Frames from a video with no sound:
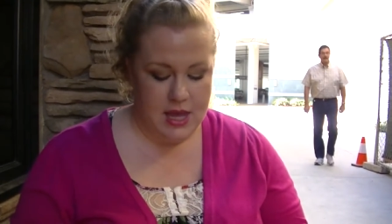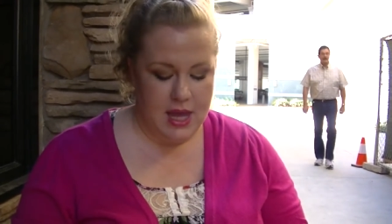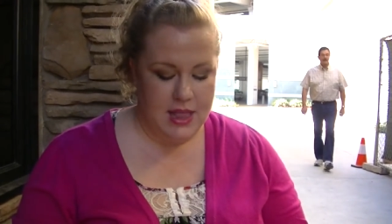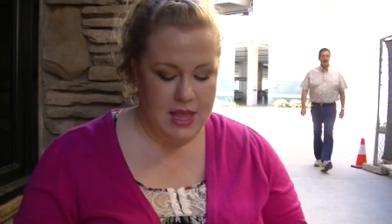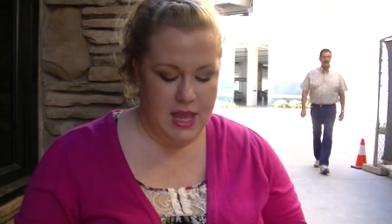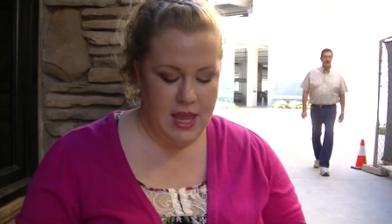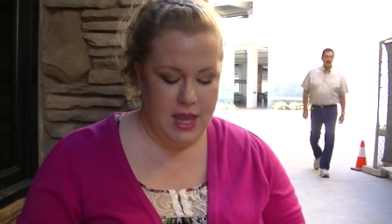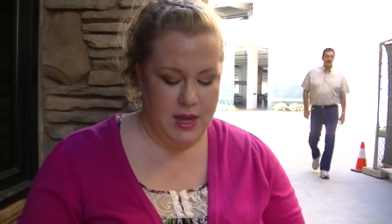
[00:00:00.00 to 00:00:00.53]
And
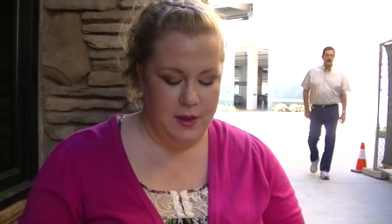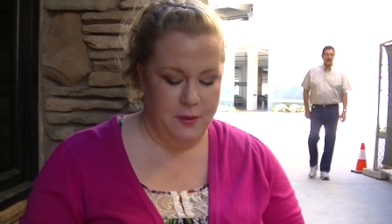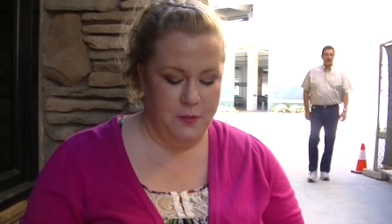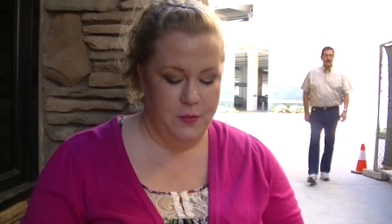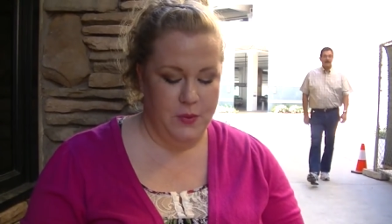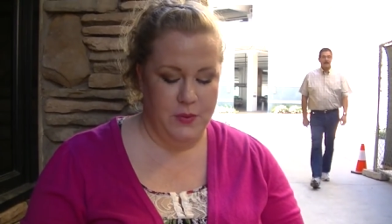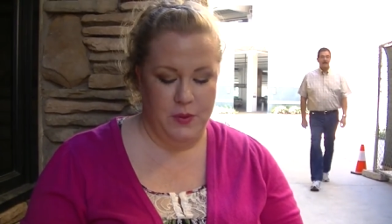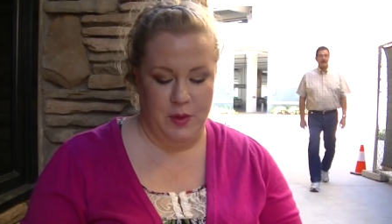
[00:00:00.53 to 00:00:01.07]
then,
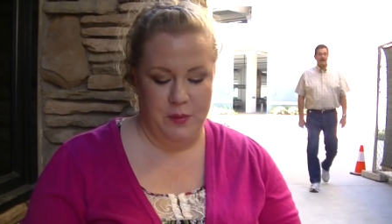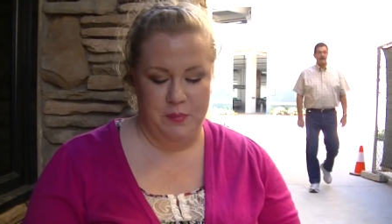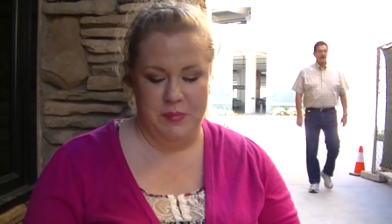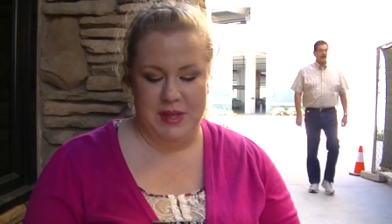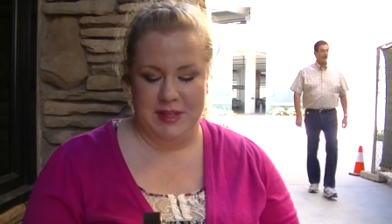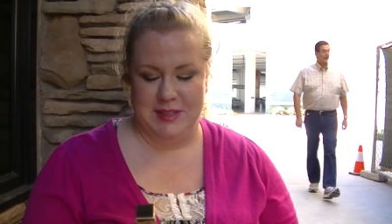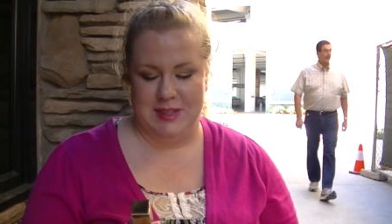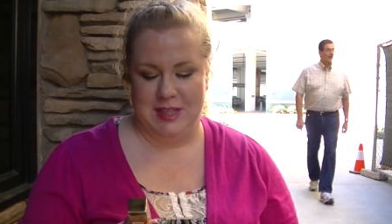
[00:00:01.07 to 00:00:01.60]
woo,
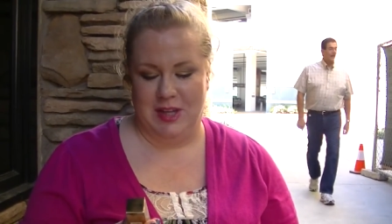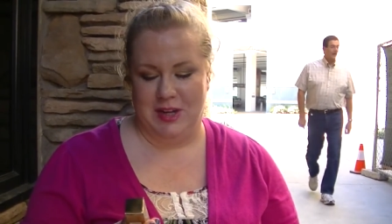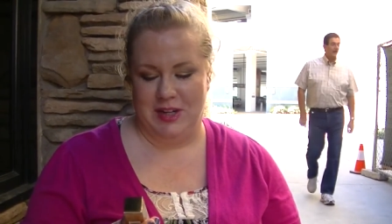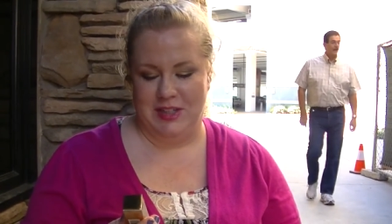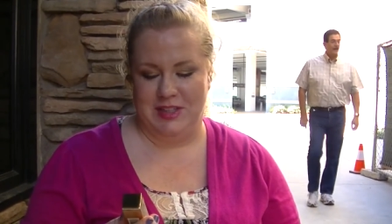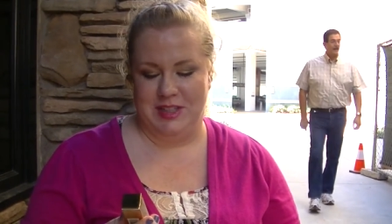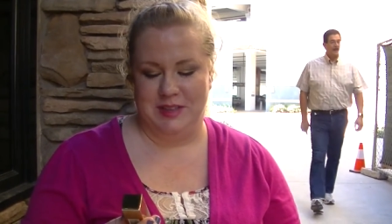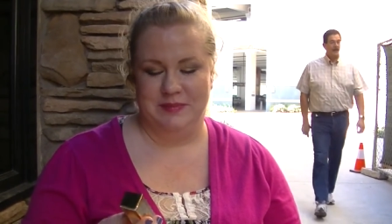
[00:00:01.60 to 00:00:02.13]
big
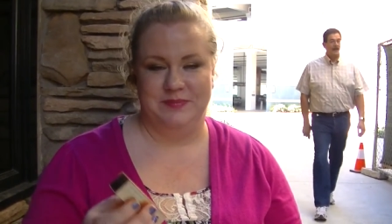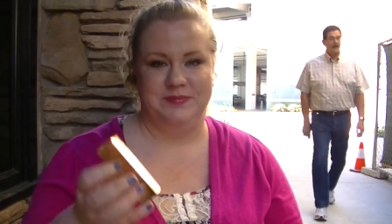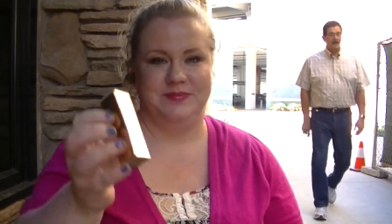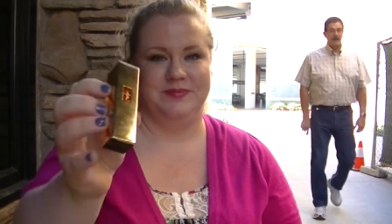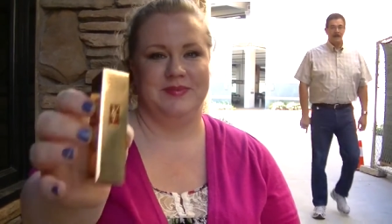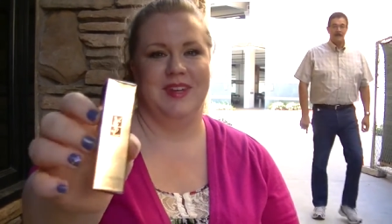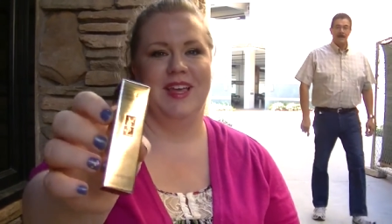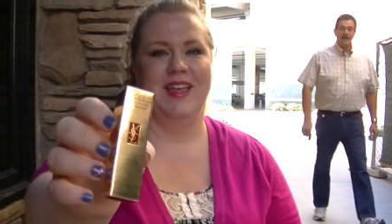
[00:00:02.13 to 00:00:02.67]
splurge,
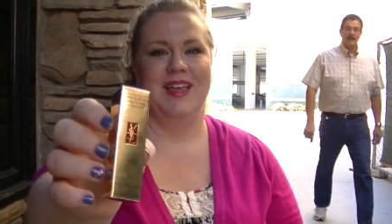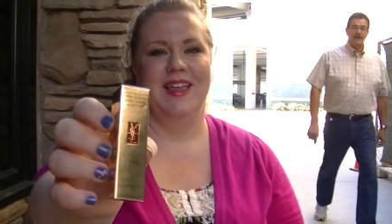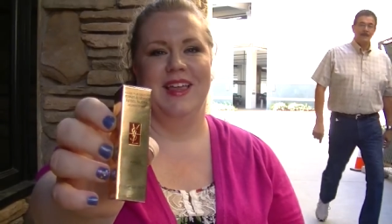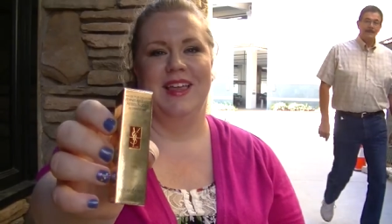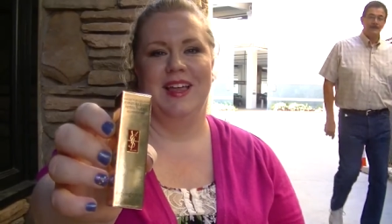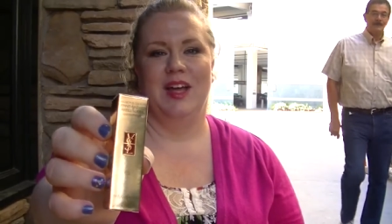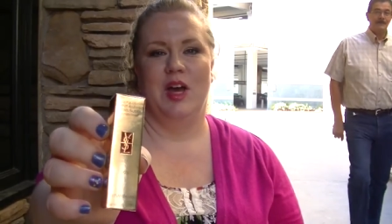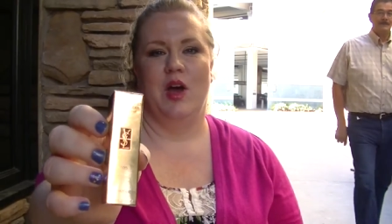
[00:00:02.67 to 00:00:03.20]

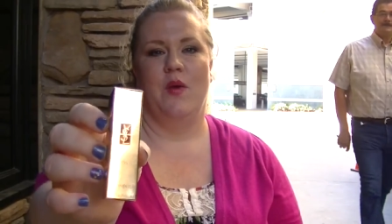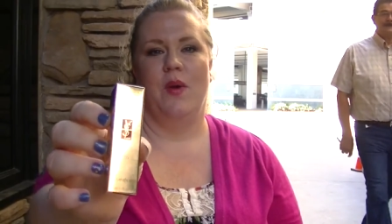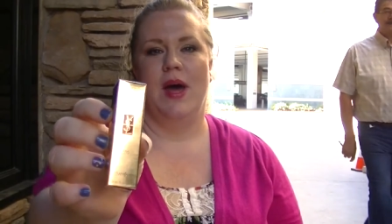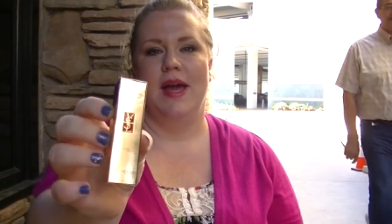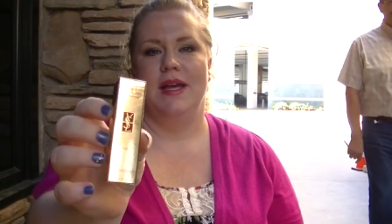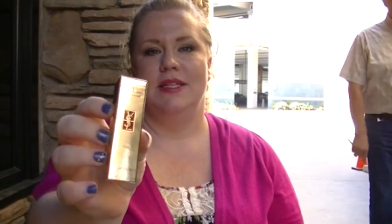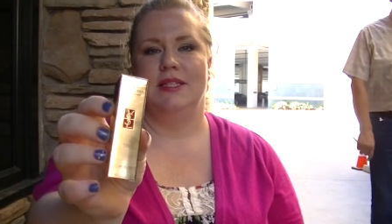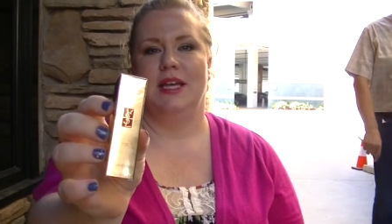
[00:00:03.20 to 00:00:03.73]
a
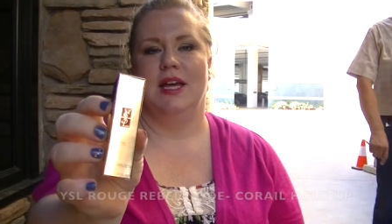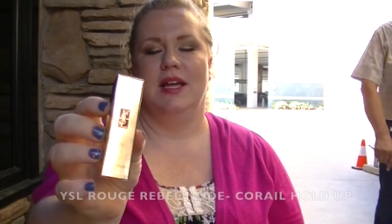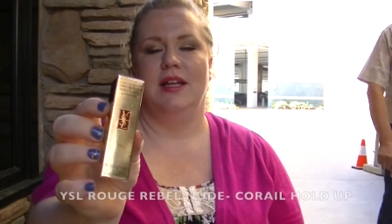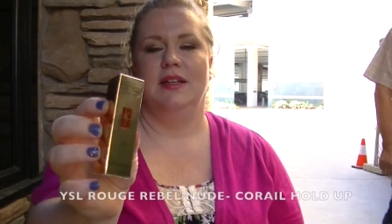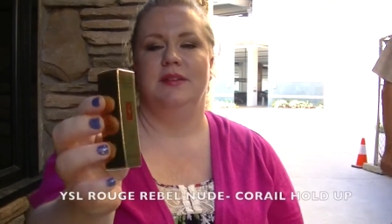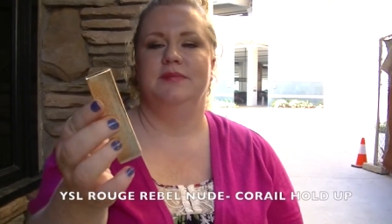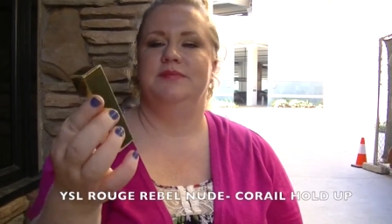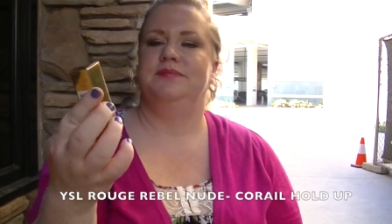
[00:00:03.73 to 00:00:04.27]

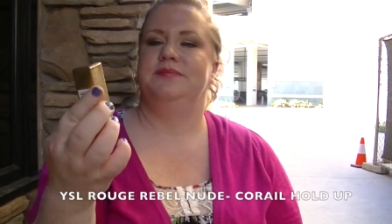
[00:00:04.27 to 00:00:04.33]
YSL